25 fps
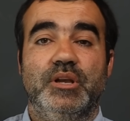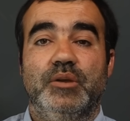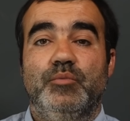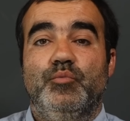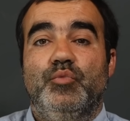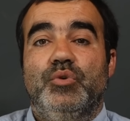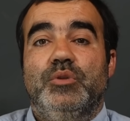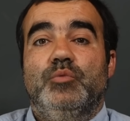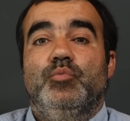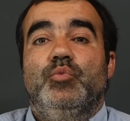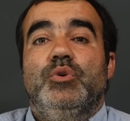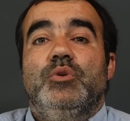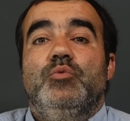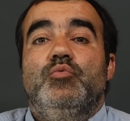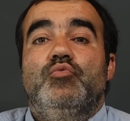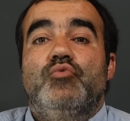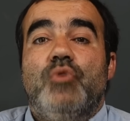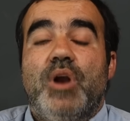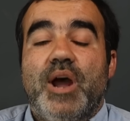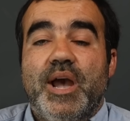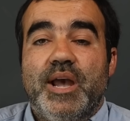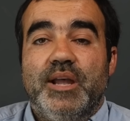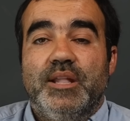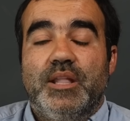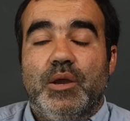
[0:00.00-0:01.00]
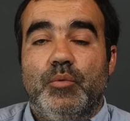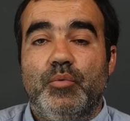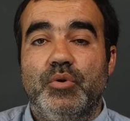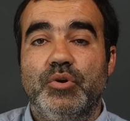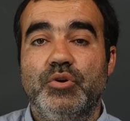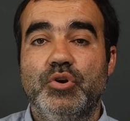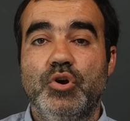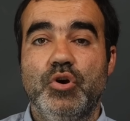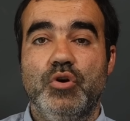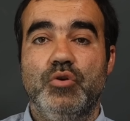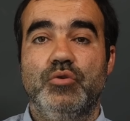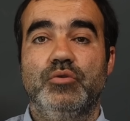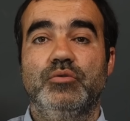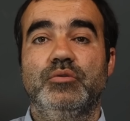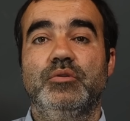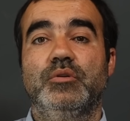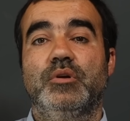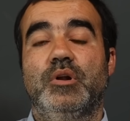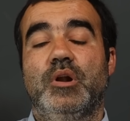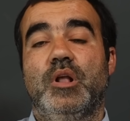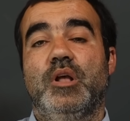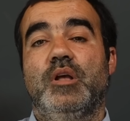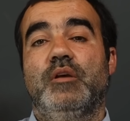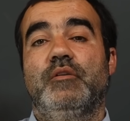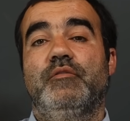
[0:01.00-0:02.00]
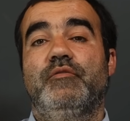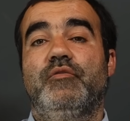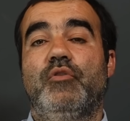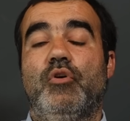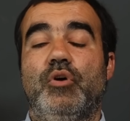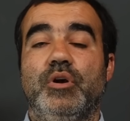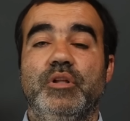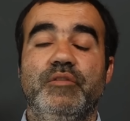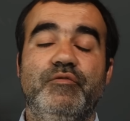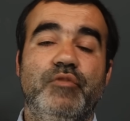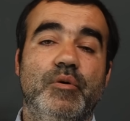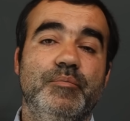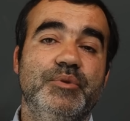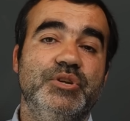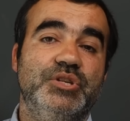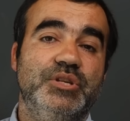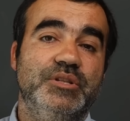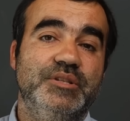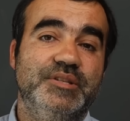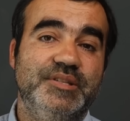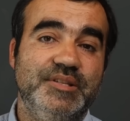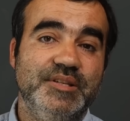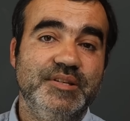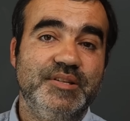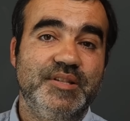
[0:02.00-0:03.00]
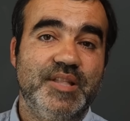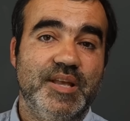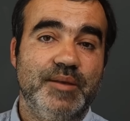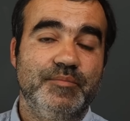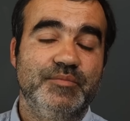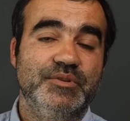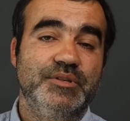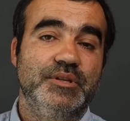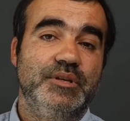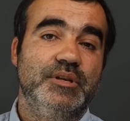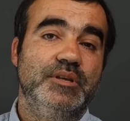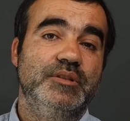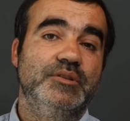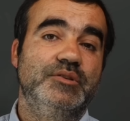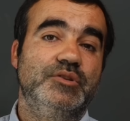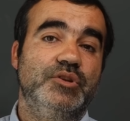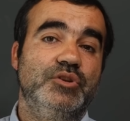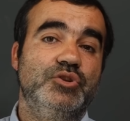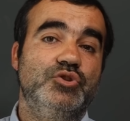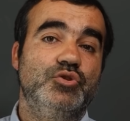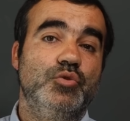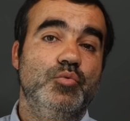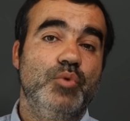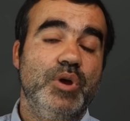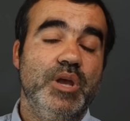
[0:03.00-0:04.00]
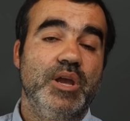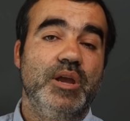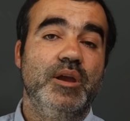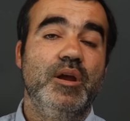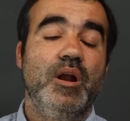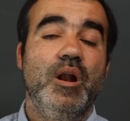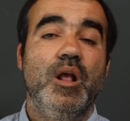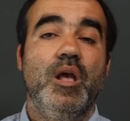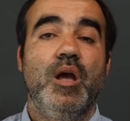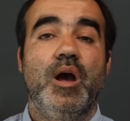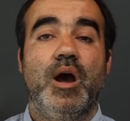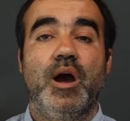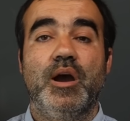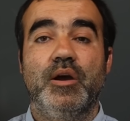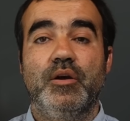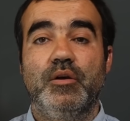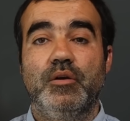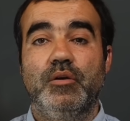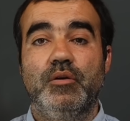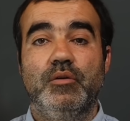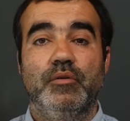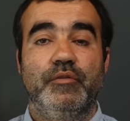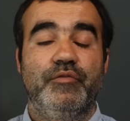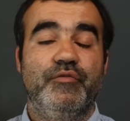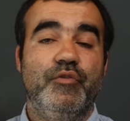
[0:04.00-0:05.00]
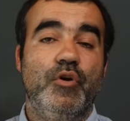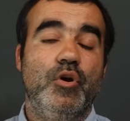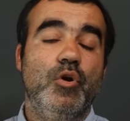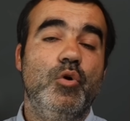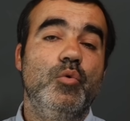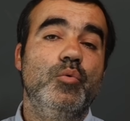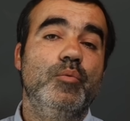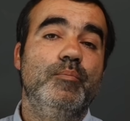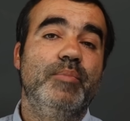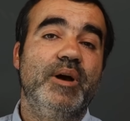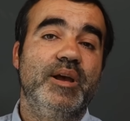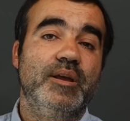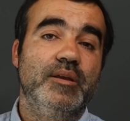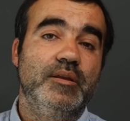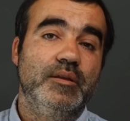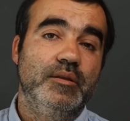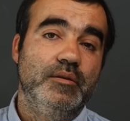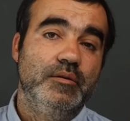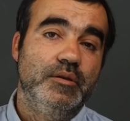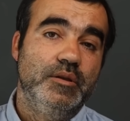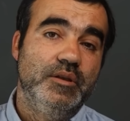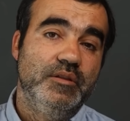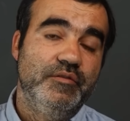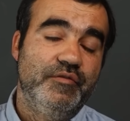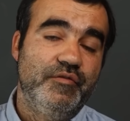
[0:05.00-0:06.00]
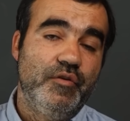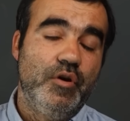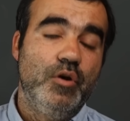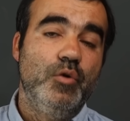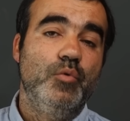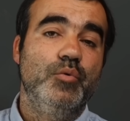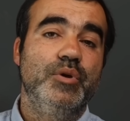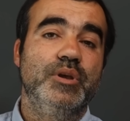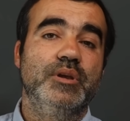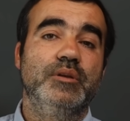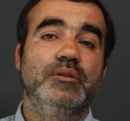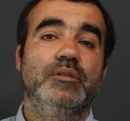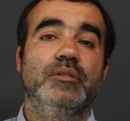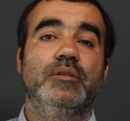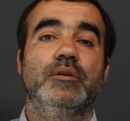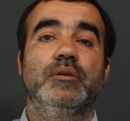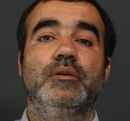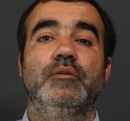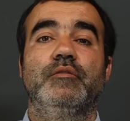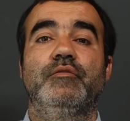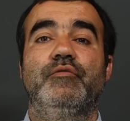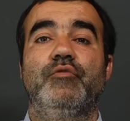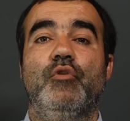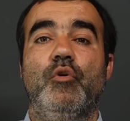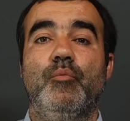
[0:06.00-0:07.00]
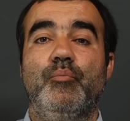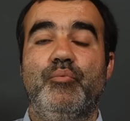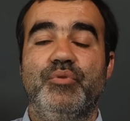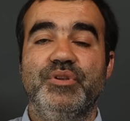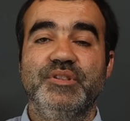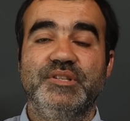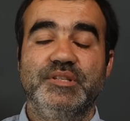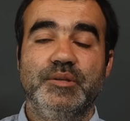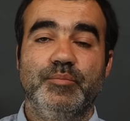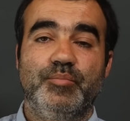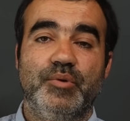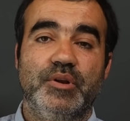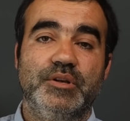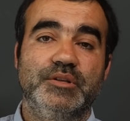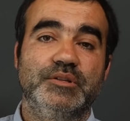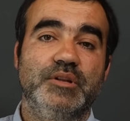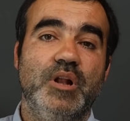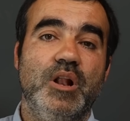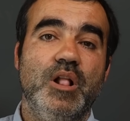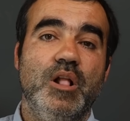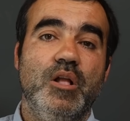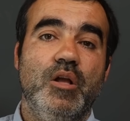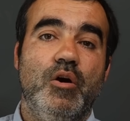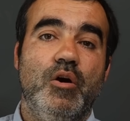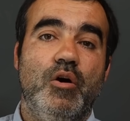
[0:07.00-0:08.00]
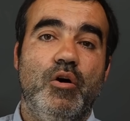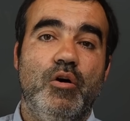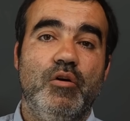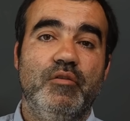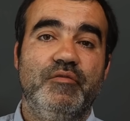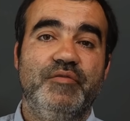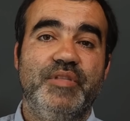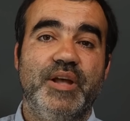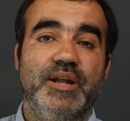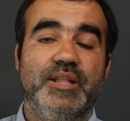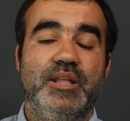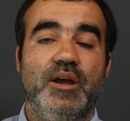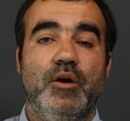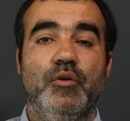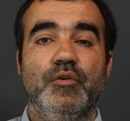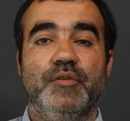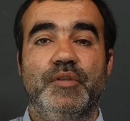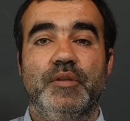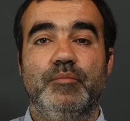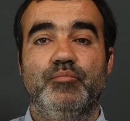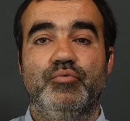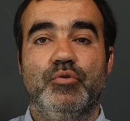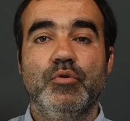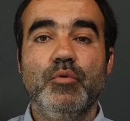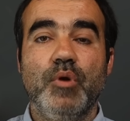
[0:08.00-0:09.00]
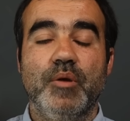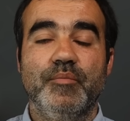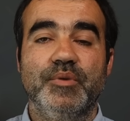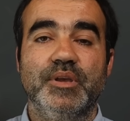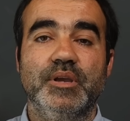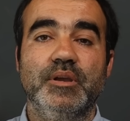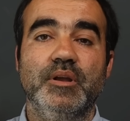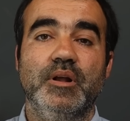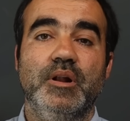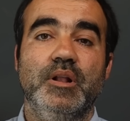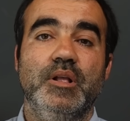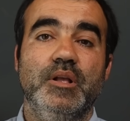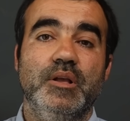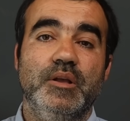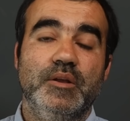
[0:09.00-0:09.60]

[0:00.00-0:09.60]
And when we write our code, for information systems in such a way by in following the four principles of data-oriented programming,